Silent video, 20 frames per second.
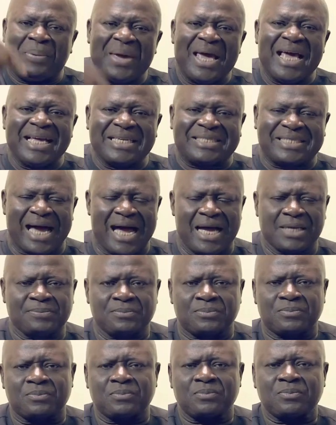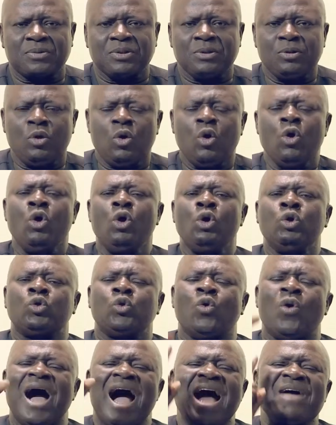Peter
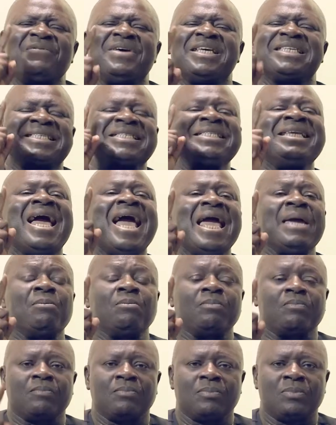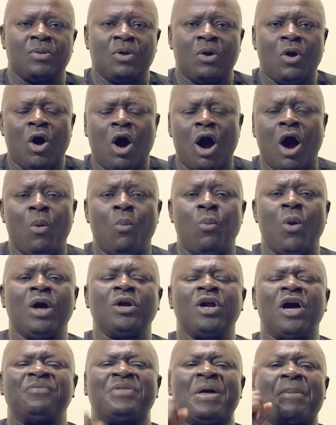to have his name on
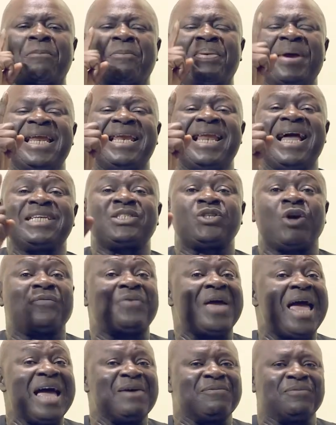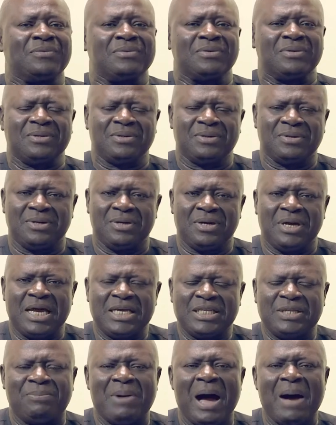one of the pillars of heaven,
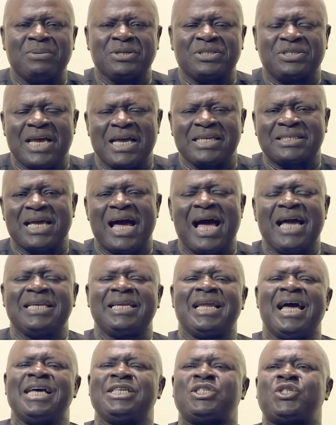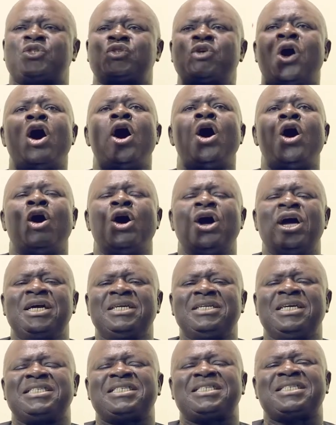the Bible says, And I saw
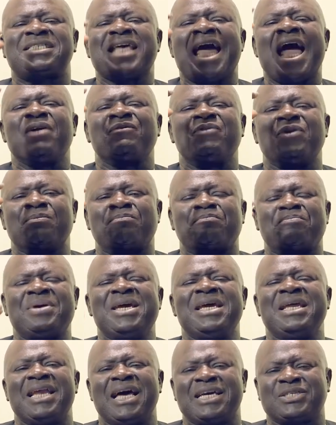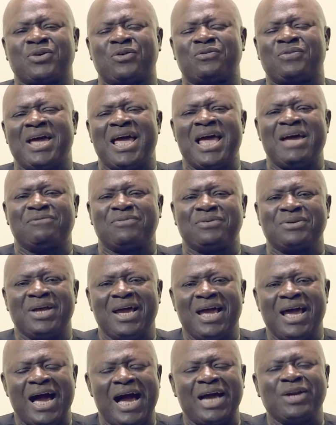the seven pillars of heaven,
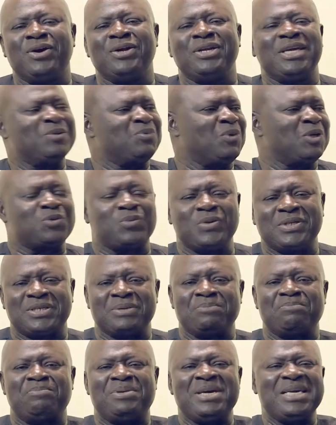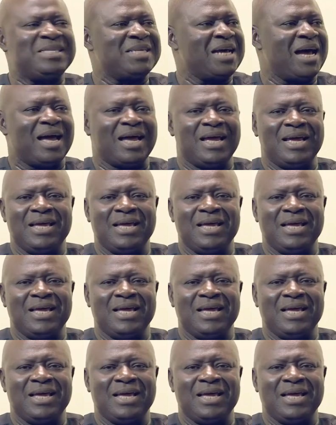and on it was written Peter,